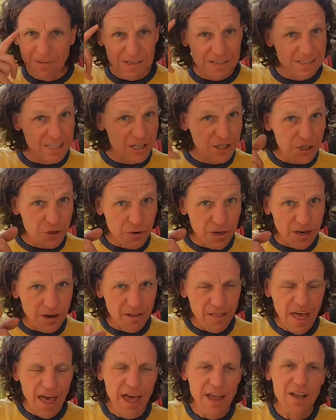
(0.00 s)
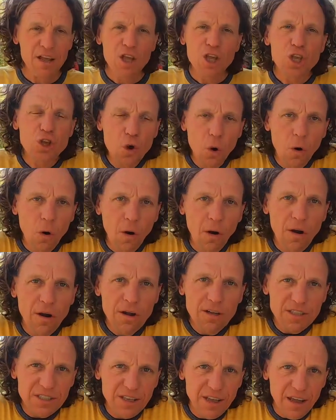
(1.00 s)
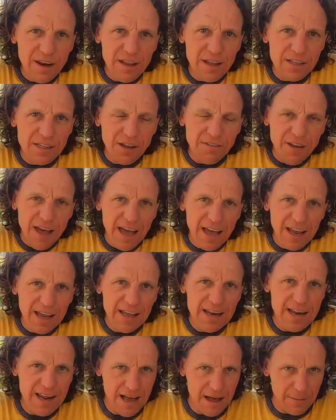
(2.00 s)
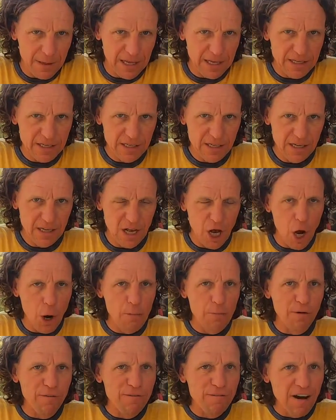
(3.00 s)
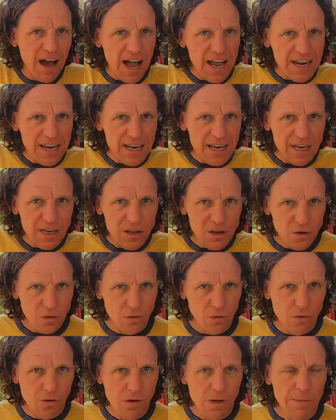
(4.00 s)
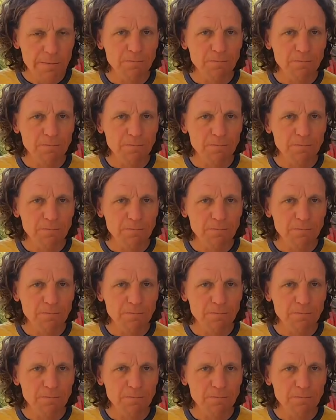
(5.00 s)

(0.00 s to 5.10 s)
Did you hear that? Your studies of economics are providing you